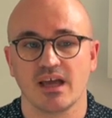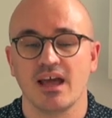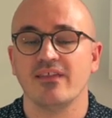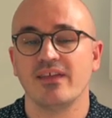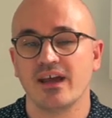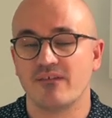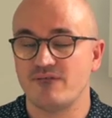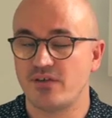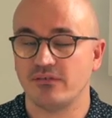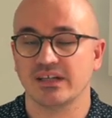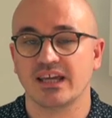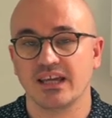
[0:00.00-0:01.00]
They are
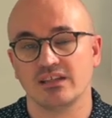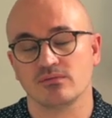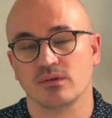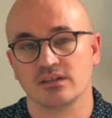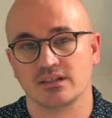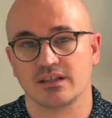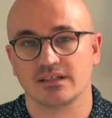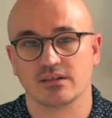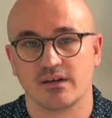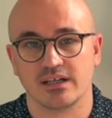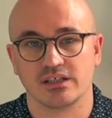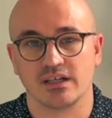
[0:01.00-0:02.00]
very keen to answer this
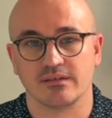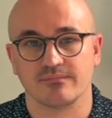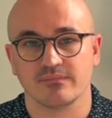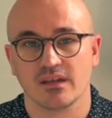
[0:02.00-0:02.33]
question.